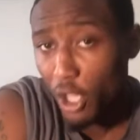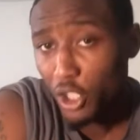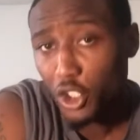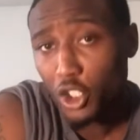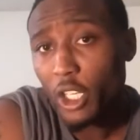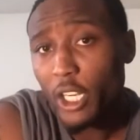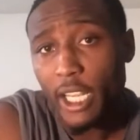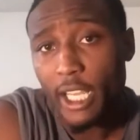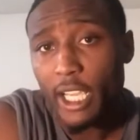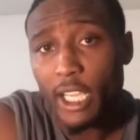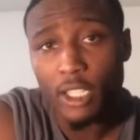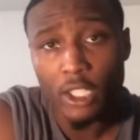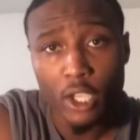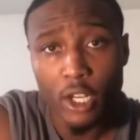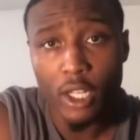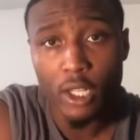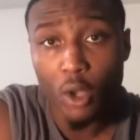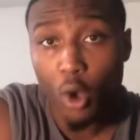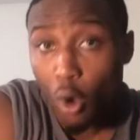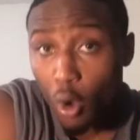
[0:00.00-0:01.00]
my shirt didn't get
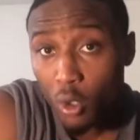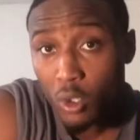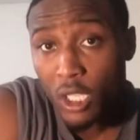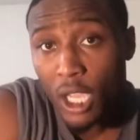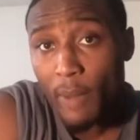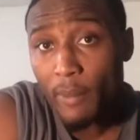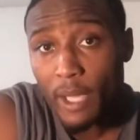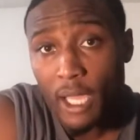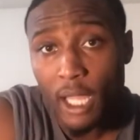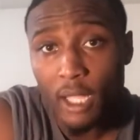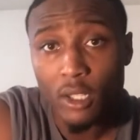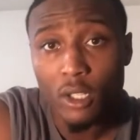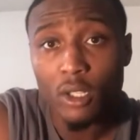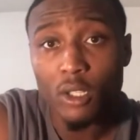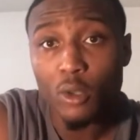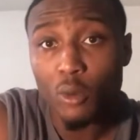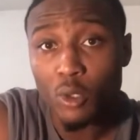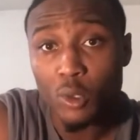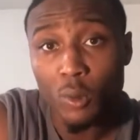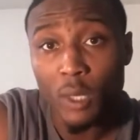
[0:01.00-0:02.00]
dirty. Only time he got
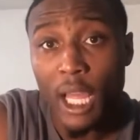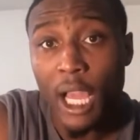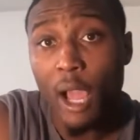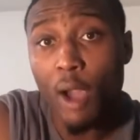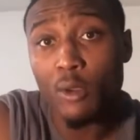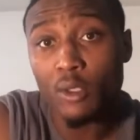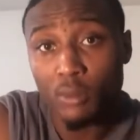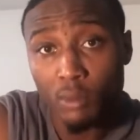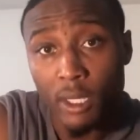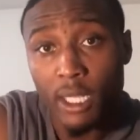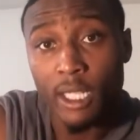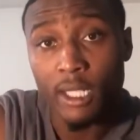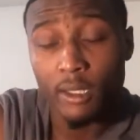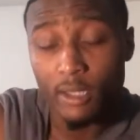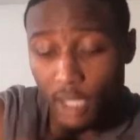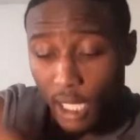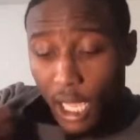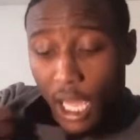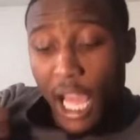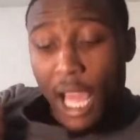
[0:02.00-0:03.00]
dirty was when, like, I was bleeding.
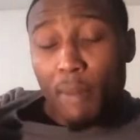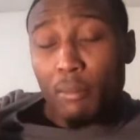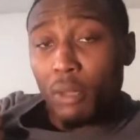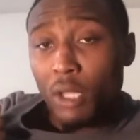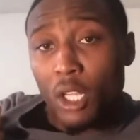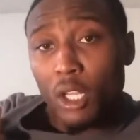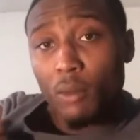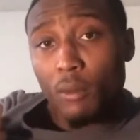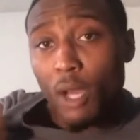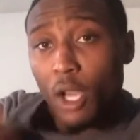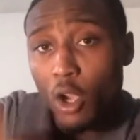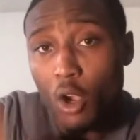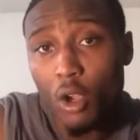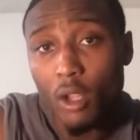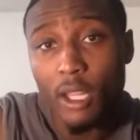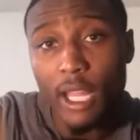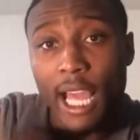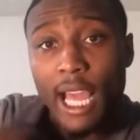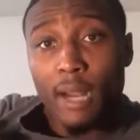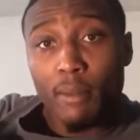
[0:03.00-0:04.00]
Like, I had blood in my car.
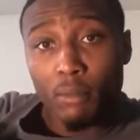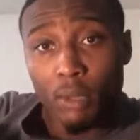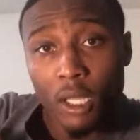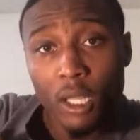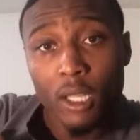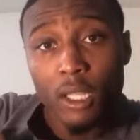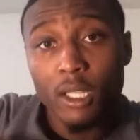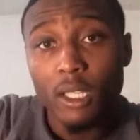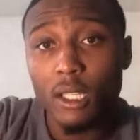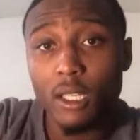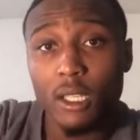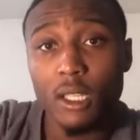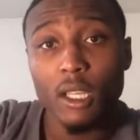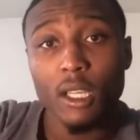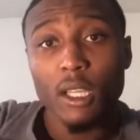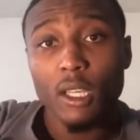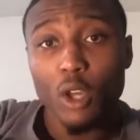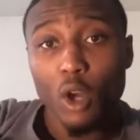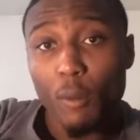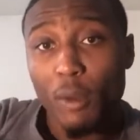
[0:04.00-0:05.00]
I had blood
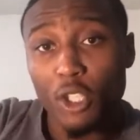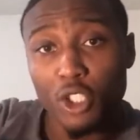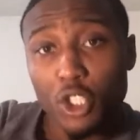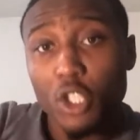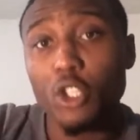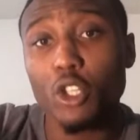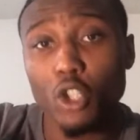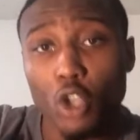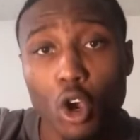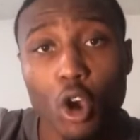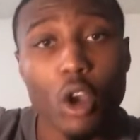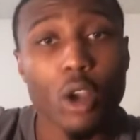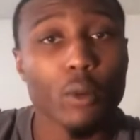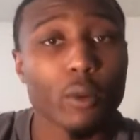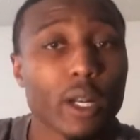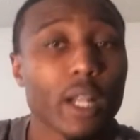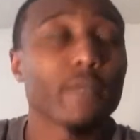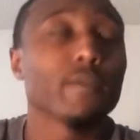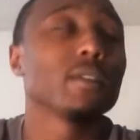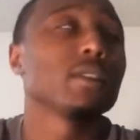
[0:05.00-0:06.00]
on my shirt in the car or
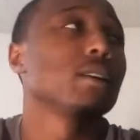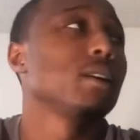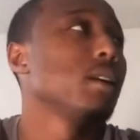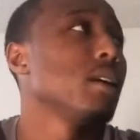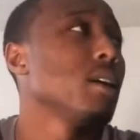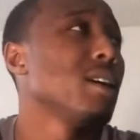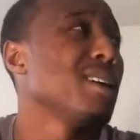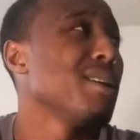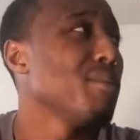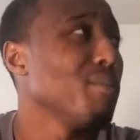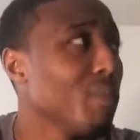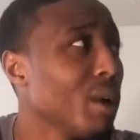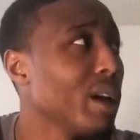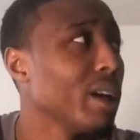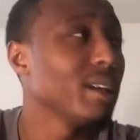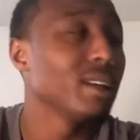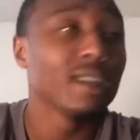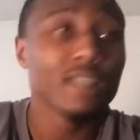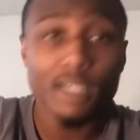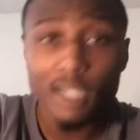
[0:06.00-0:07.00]
whatever.
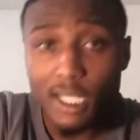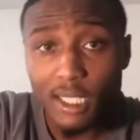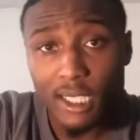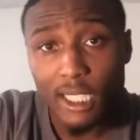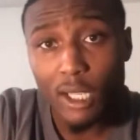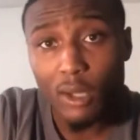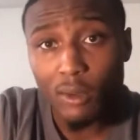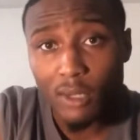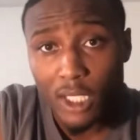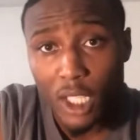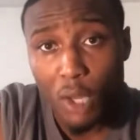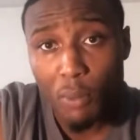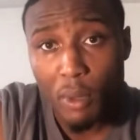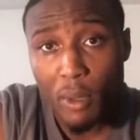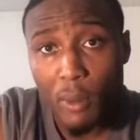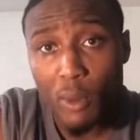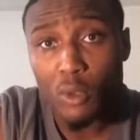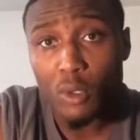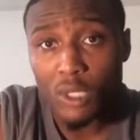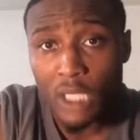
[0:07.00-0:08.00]
But this nigga gonna tell
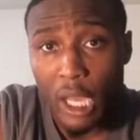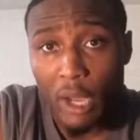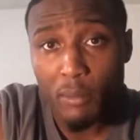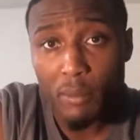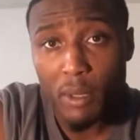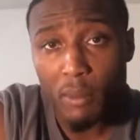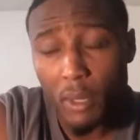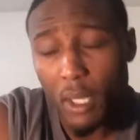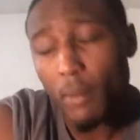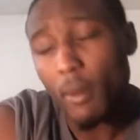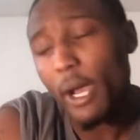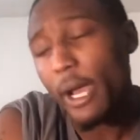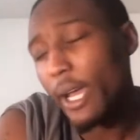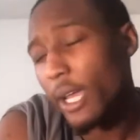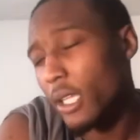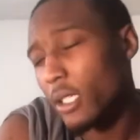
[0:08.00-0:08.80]
people who taught me to beat my